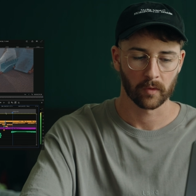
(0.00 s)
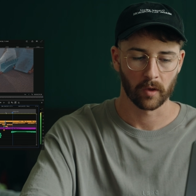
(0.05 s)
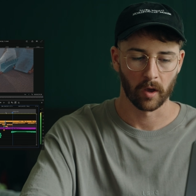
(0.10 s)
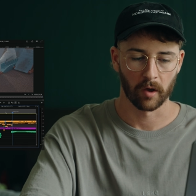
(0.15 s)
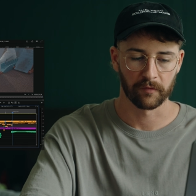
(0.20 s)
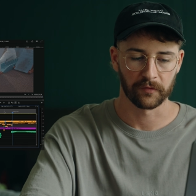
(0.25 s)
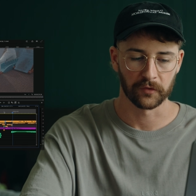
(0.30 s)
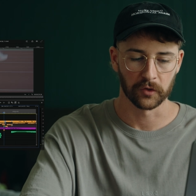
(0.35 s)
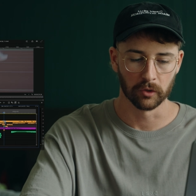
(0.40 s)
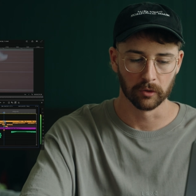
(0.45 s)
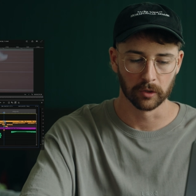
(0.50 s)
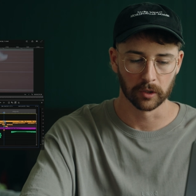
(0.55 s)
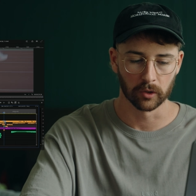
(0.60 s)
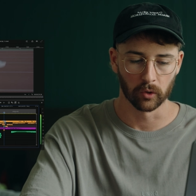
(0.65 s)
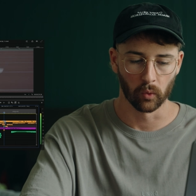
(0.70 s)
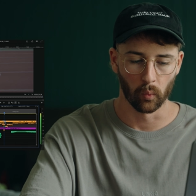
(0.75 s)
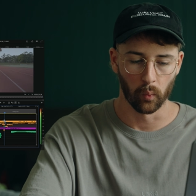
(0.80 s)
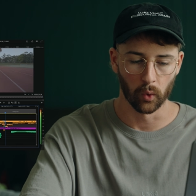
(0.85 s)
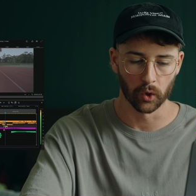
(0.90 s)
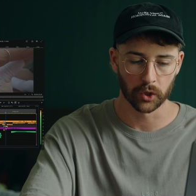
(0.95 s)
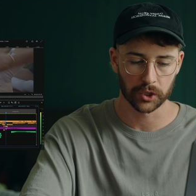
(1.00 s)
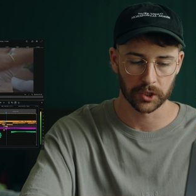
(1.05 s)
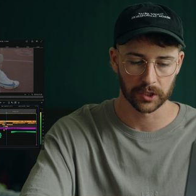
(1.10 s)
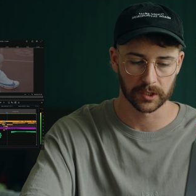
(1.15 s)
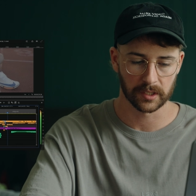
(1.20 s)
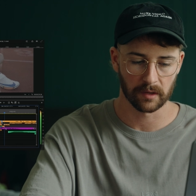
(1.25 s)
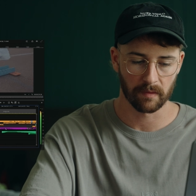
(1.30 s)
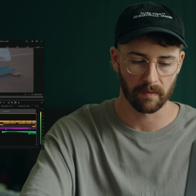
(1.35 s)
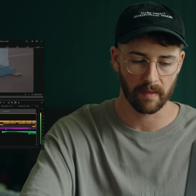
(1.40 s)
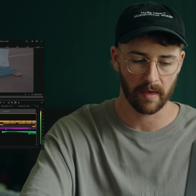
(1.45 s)
A few little
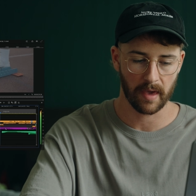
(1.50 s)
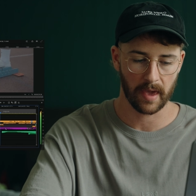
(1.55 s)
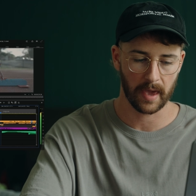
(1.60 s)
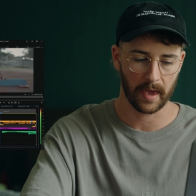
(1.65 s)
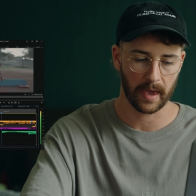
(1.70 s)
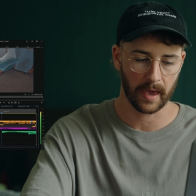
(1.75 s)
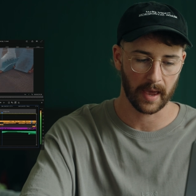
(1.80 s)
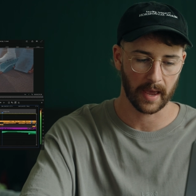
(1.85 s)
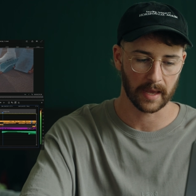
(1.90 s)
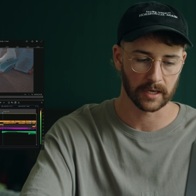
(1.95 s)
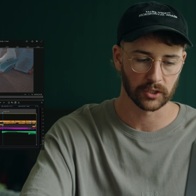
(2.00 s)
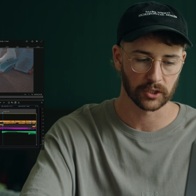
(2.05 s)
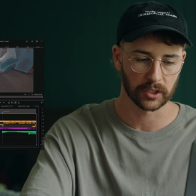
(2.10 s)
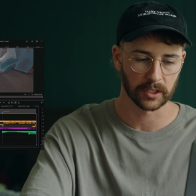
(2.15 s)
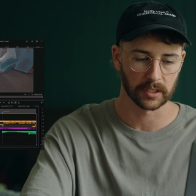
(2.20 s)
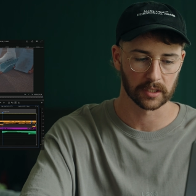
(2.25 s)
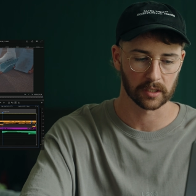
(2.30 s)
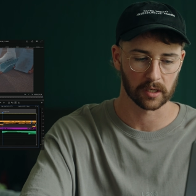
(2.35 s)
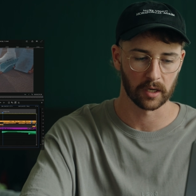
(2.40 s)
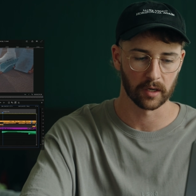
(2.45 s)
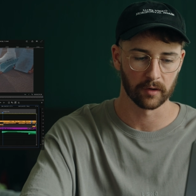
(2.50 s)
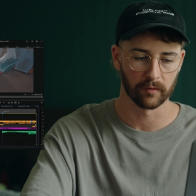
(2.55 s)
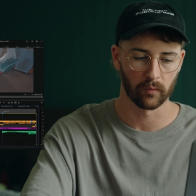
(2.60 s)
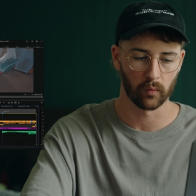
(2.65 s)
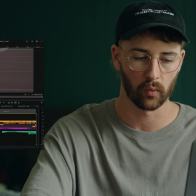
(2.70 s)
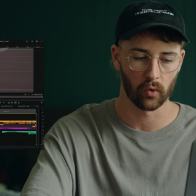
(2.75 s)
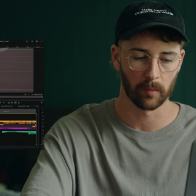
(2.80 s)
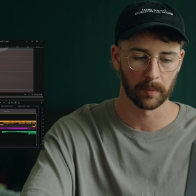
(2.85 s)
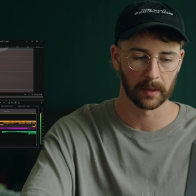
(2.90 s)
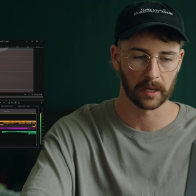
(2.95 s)
whooshes in there as she's kind of
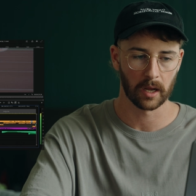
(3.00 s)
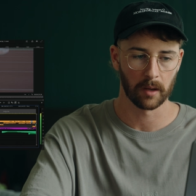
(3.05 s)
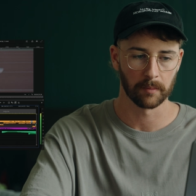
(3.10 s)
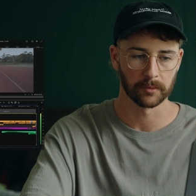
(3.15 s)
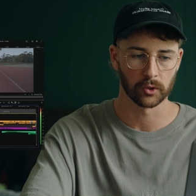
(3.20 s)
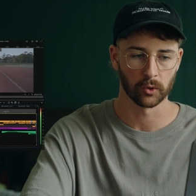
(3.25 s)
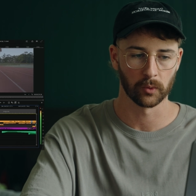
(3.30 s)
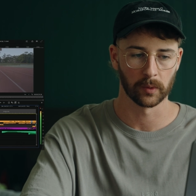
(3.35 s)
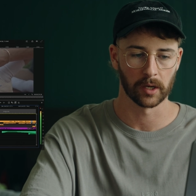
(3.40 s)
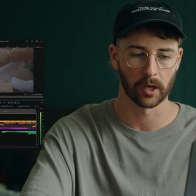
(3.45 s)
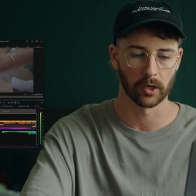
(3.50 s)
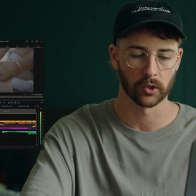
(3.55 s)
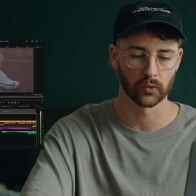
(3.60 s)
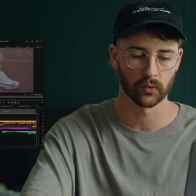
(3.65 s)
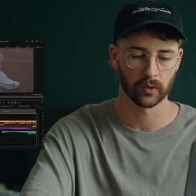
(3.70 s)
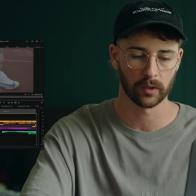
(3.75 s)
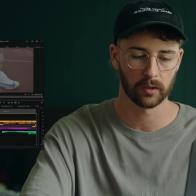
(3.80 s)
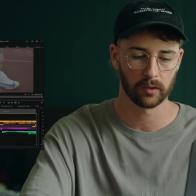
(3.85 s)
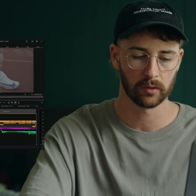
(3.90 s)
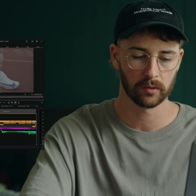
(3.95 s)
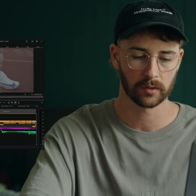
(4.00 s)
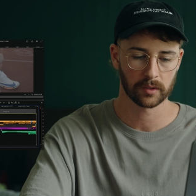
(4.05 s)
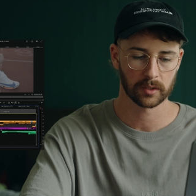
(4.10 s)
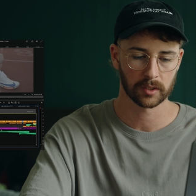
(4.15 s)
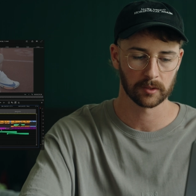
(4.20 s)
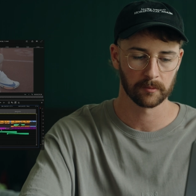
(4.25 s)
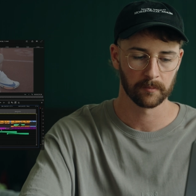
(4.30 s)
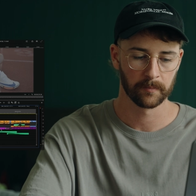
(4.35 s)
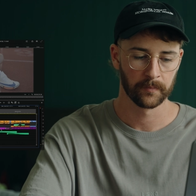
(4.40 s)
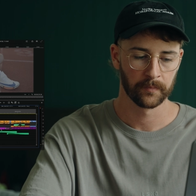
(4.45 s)
warming up, doing her
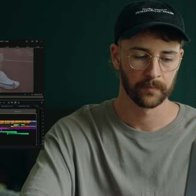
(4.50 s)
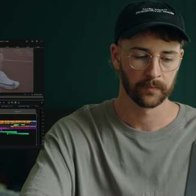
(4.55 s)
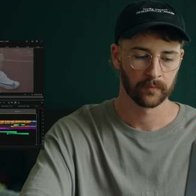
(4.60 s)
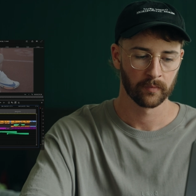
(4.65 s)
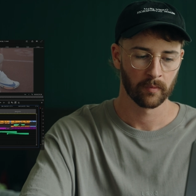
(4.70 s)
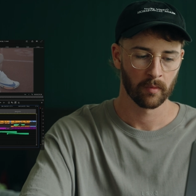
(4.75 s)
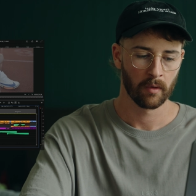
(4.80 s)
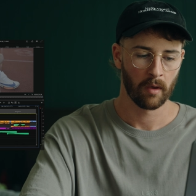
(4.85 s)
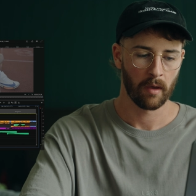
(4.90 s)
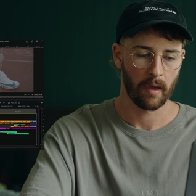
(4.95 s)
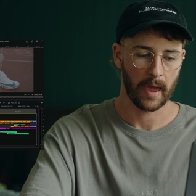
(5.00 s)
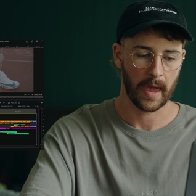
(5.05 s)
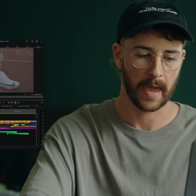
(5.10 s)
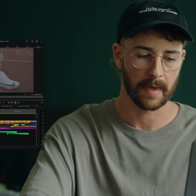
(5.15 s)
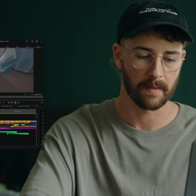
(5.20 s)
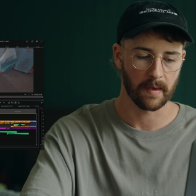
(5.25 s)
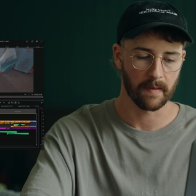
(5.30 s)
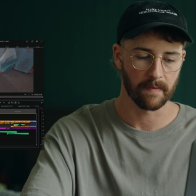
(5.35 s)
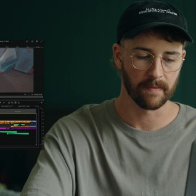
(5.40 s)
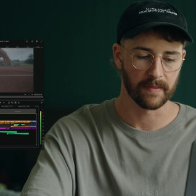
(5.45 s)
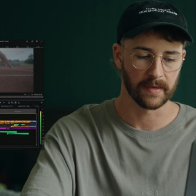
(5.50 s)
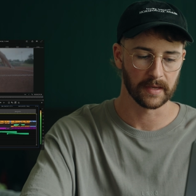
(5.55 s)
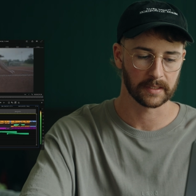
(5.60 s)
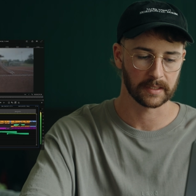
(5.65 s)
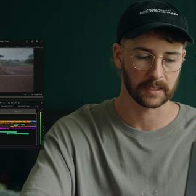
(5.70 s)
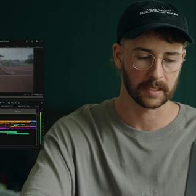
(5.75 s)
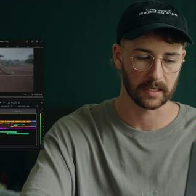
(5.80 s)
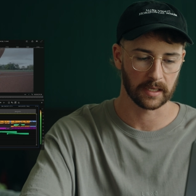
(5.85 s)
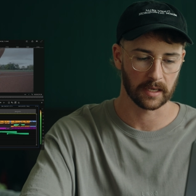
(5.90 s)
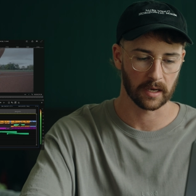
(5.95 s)
drills. And then
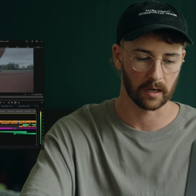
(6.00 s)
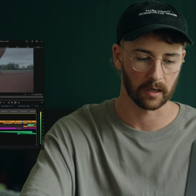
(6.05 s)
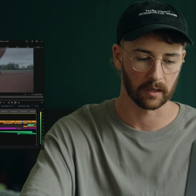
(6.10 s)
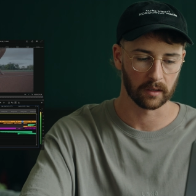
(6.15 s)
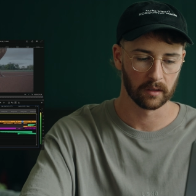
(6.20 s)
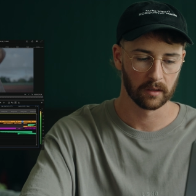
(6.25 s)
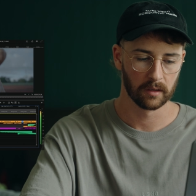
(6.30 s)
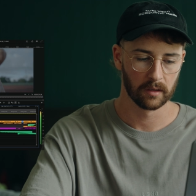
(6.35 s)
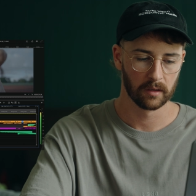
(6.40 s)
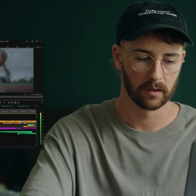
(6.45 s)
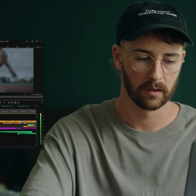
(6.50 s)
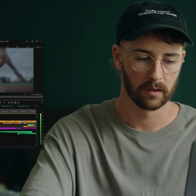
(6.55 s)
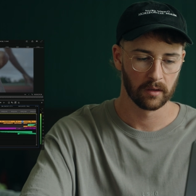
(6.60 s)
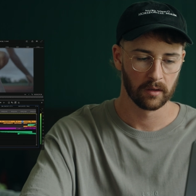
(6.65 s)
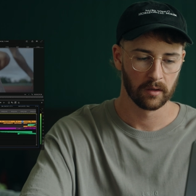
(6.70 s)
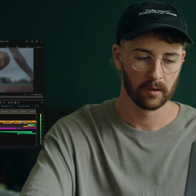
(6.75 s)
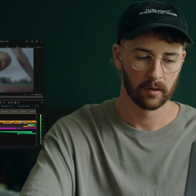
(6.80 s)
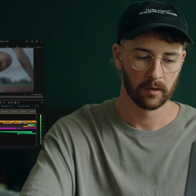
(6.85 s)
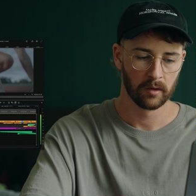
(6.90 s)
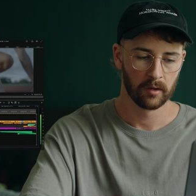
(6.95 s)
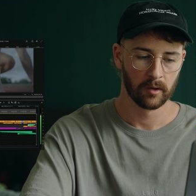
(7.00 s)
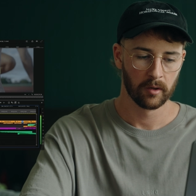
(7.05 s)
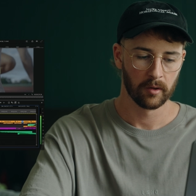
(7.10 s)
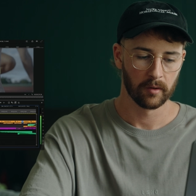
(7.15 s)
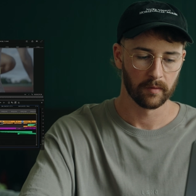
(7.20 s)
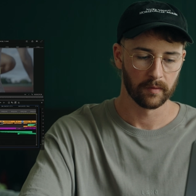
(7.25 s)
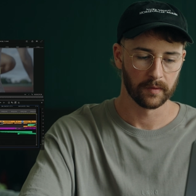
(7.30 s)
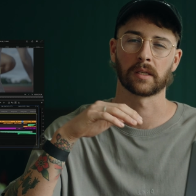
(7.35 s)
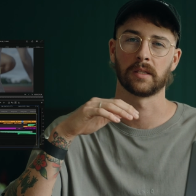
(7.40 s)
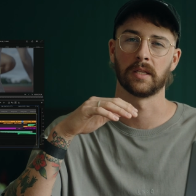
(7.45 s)
this here,
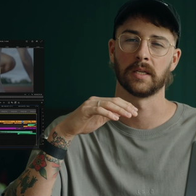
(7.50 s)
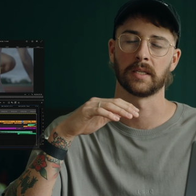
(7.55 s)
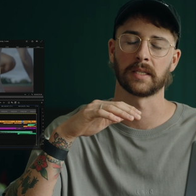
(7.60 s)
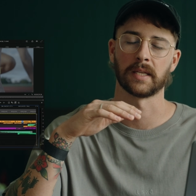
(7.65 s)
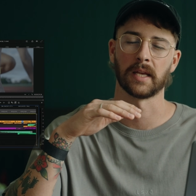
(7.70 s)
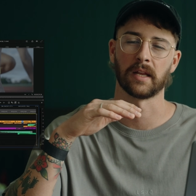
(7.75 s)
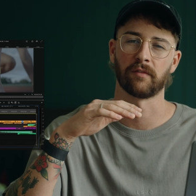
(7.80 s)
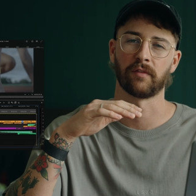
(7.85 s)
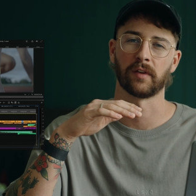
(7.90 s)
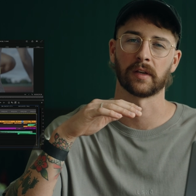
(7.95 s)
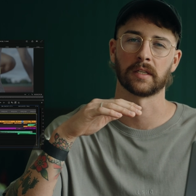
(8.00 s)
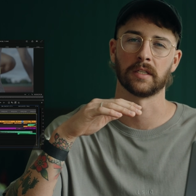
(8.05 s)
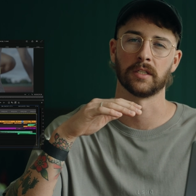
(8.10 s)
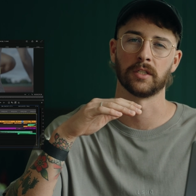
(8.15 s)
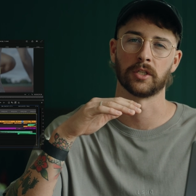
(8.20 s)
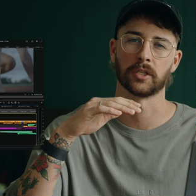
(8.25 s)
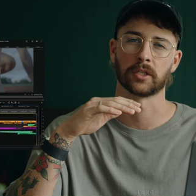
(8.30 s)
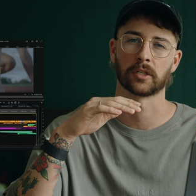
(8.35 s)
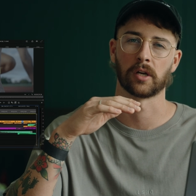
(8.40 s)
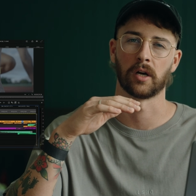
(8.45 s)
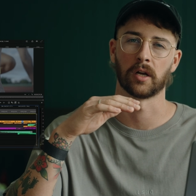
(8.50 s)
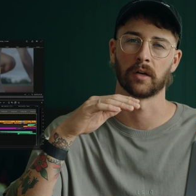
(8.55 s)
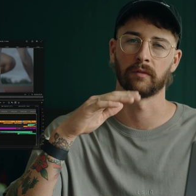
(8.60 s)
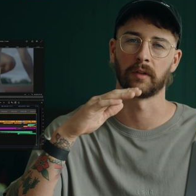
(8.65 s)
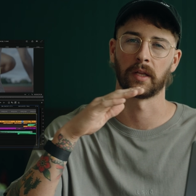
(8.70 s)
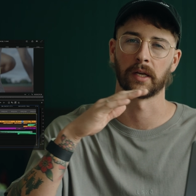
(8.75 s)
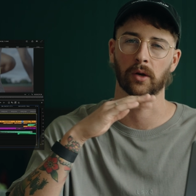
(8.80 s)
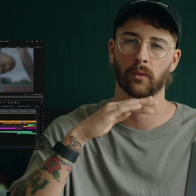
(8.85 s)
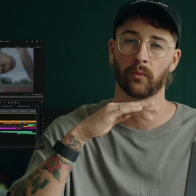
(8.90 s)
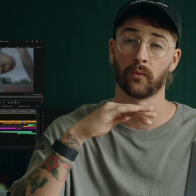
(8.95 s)
this sound effect is just kind of
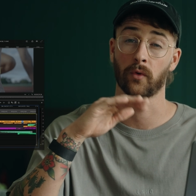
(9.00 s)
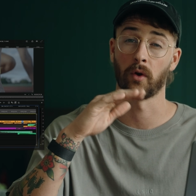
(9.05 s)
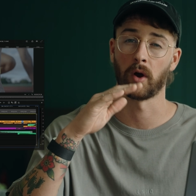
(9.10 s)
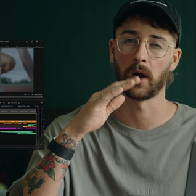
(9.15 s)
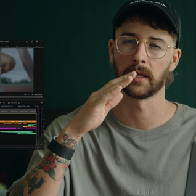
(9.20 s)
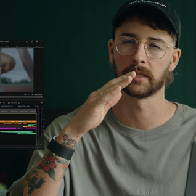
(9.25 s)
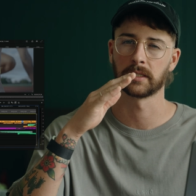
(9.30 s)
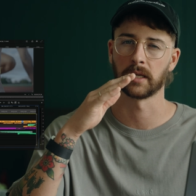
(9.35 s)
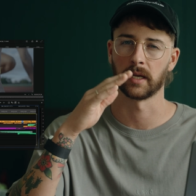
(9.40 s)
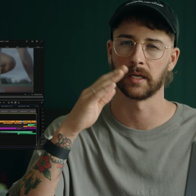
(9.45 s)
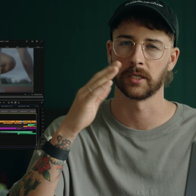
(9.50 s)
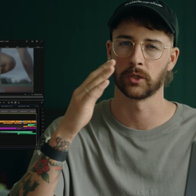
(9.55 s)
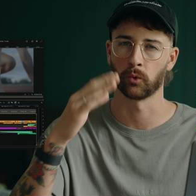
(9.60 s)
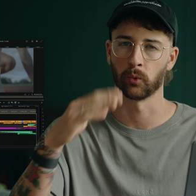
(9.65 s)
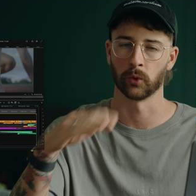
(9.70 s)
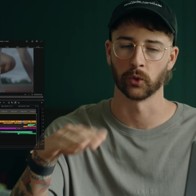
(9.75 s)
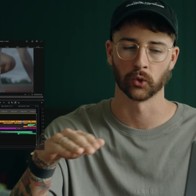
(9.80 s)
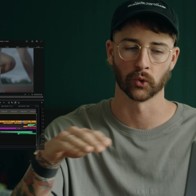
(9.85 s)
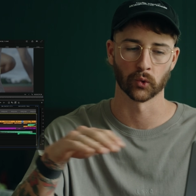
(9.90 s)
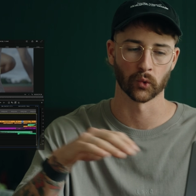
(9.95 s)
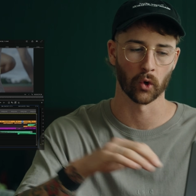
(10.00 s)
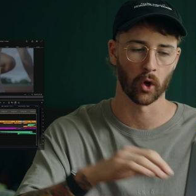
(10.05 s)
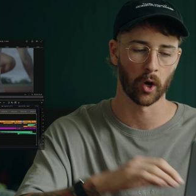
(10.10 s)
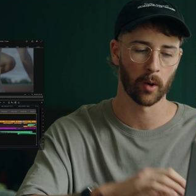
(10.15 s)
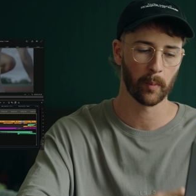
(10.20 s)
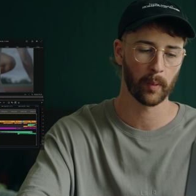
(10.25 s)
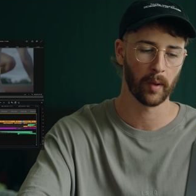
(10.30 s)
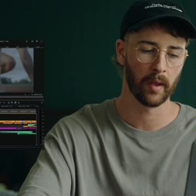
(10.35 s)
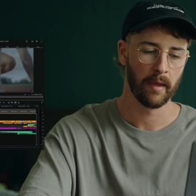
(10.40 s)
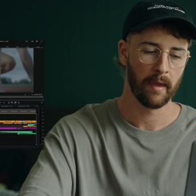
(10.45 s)
like a riser into a drop,